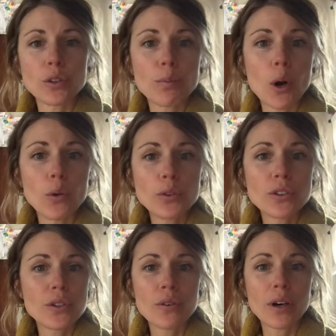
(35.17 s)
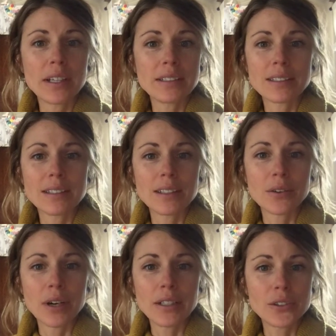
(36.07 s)
posts. You guys did a
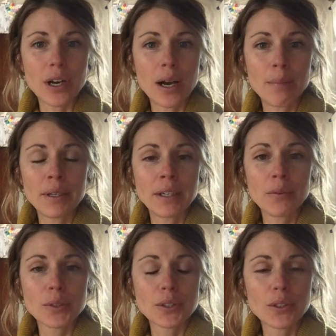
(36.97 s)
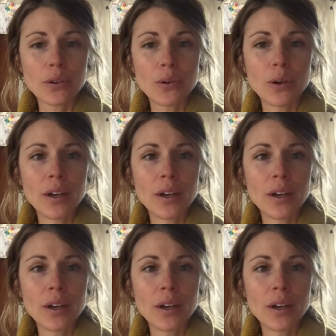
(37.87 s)
great job, and it was so